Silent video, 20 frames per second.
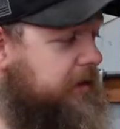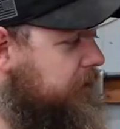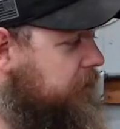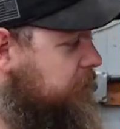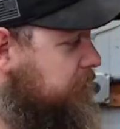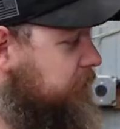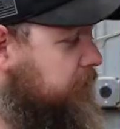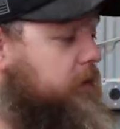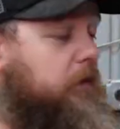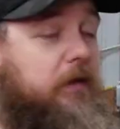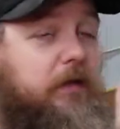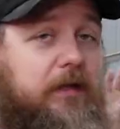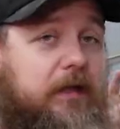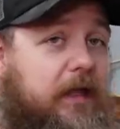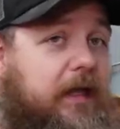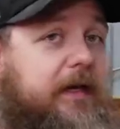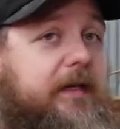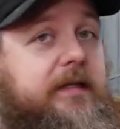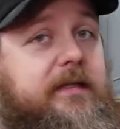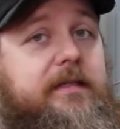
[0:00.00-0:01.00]
he goes into a
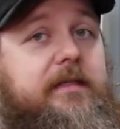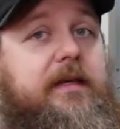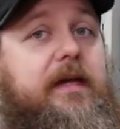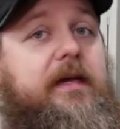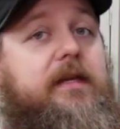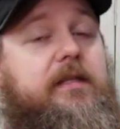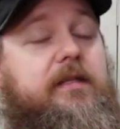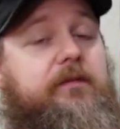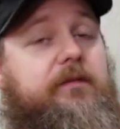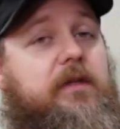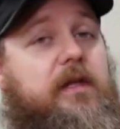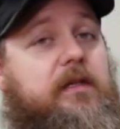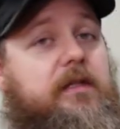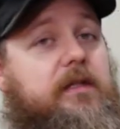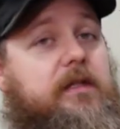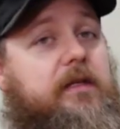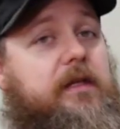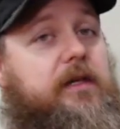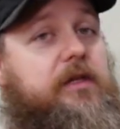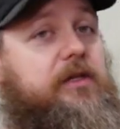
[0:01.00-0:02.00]
lot of the science of dust
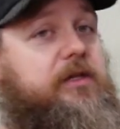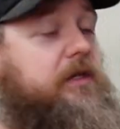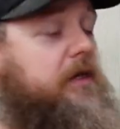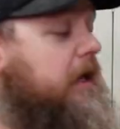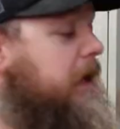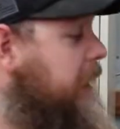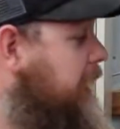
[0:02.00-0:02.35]
collection,